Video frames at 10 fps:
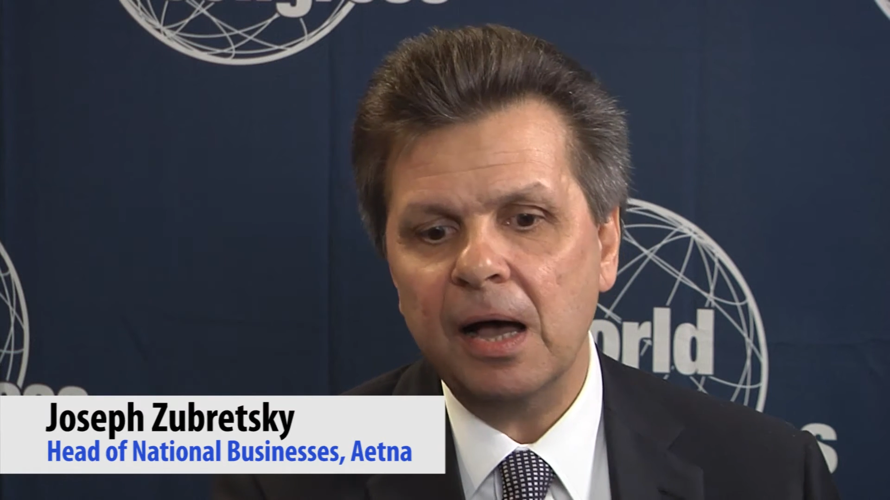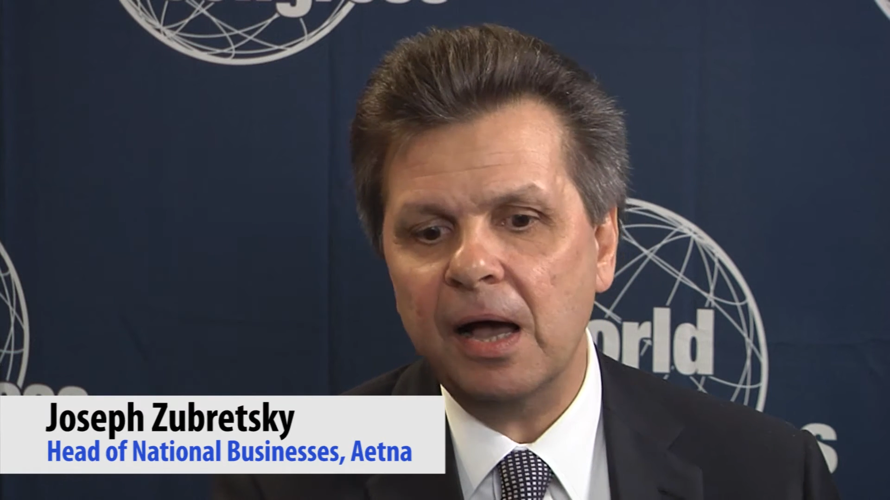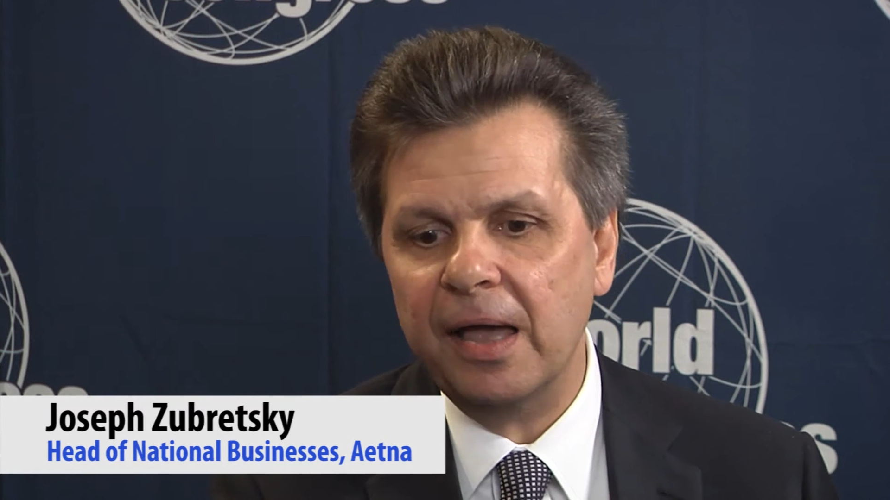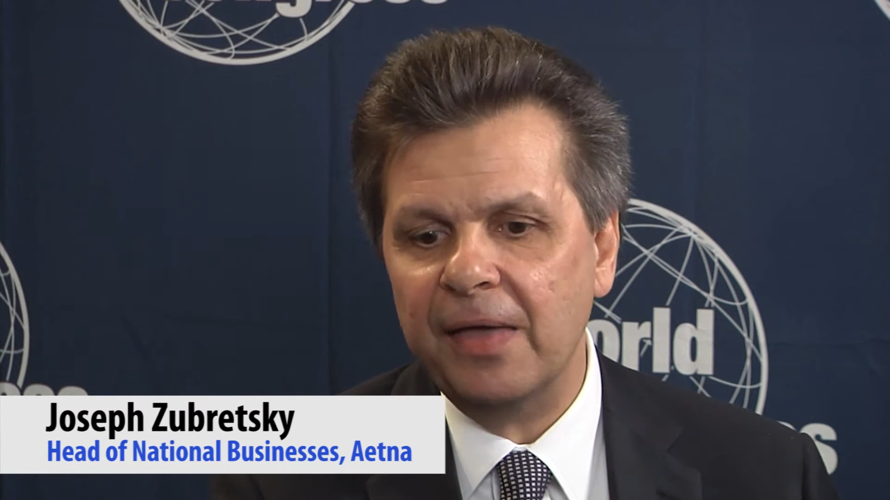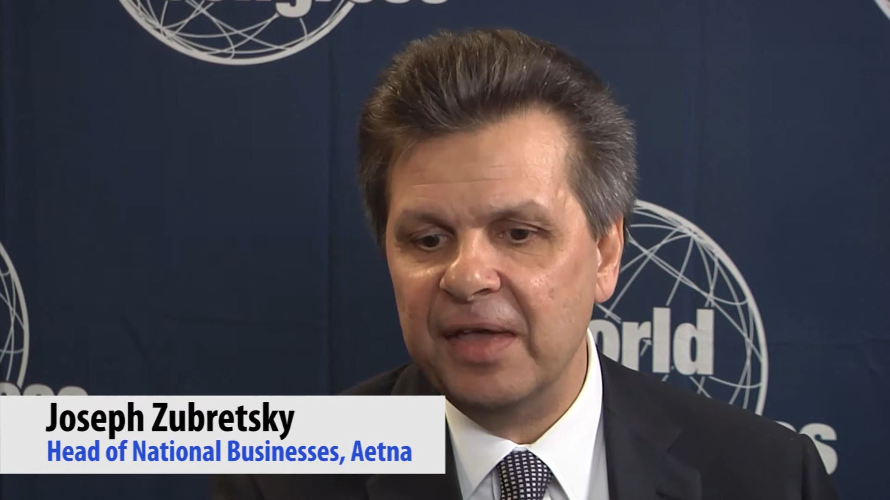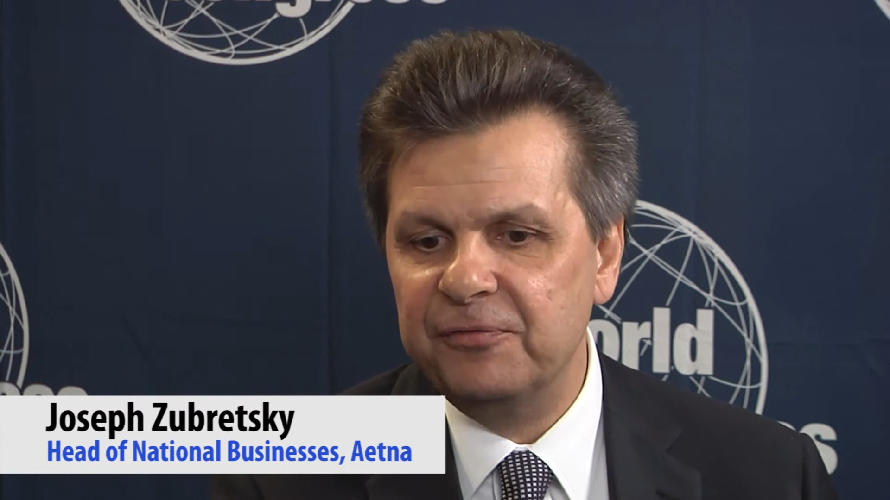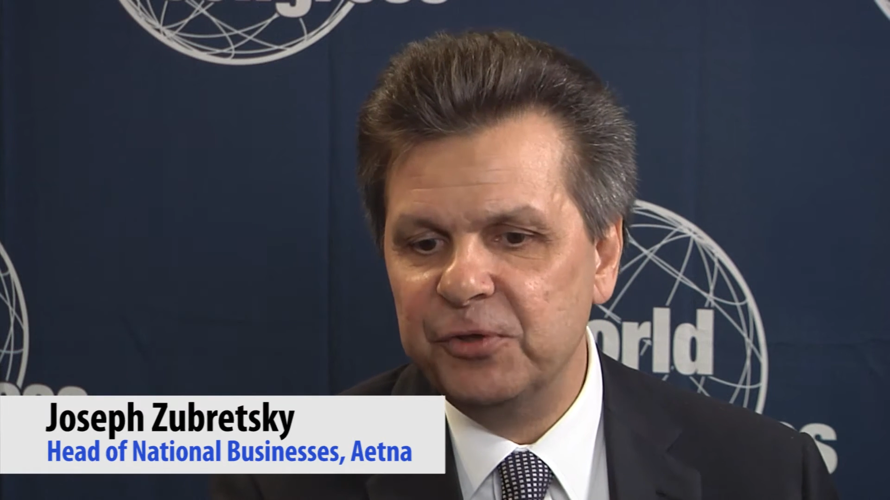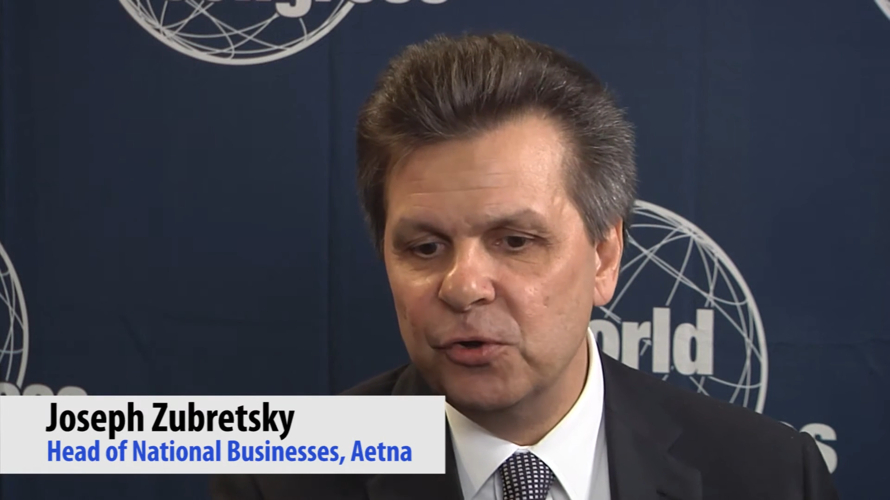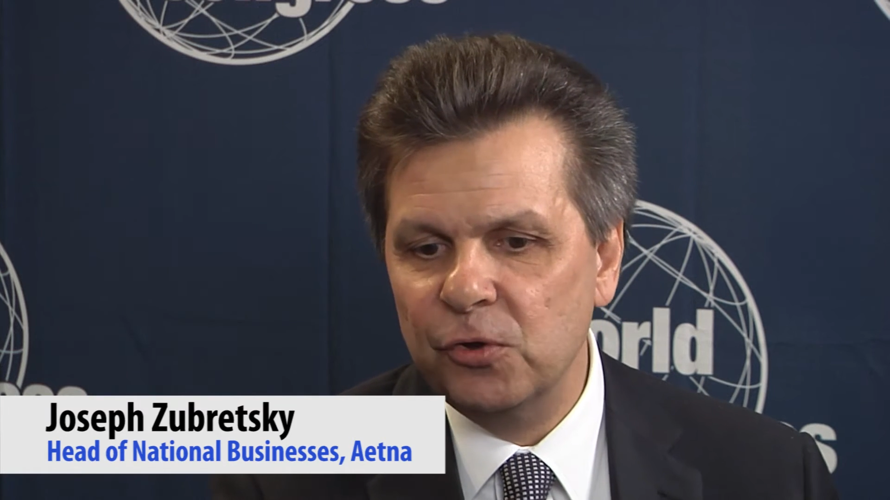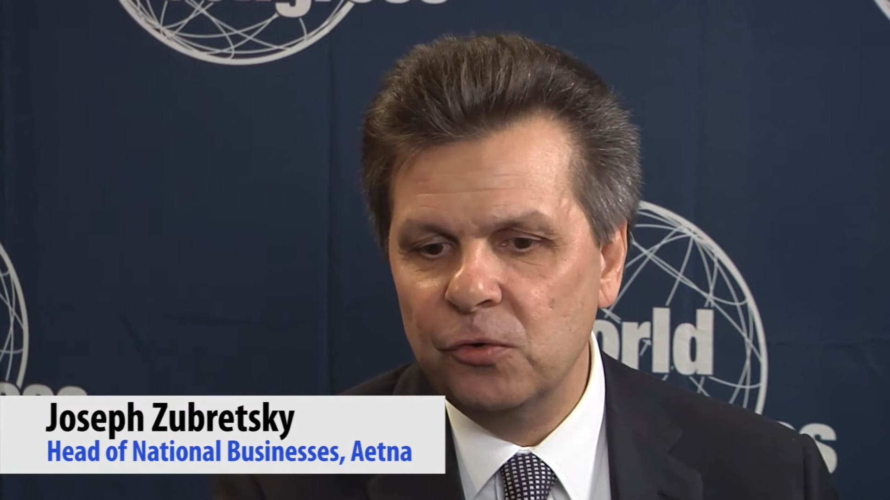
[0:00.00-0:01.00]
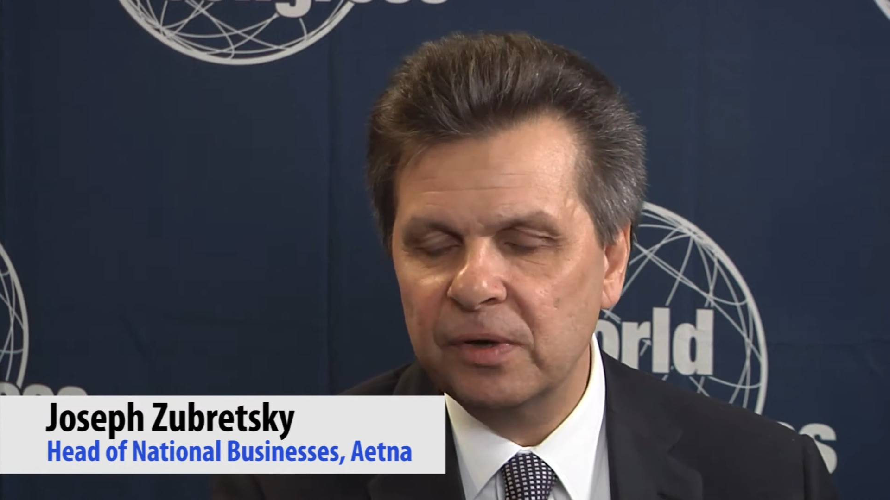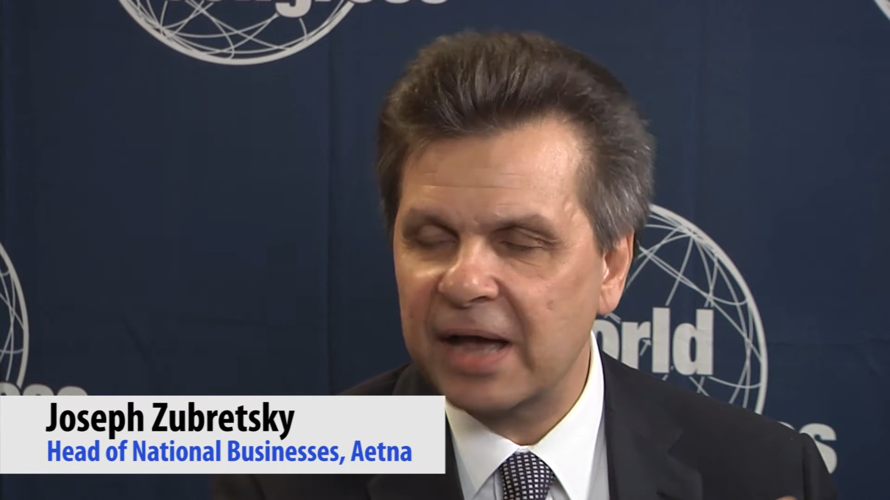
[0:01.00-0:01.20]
And they view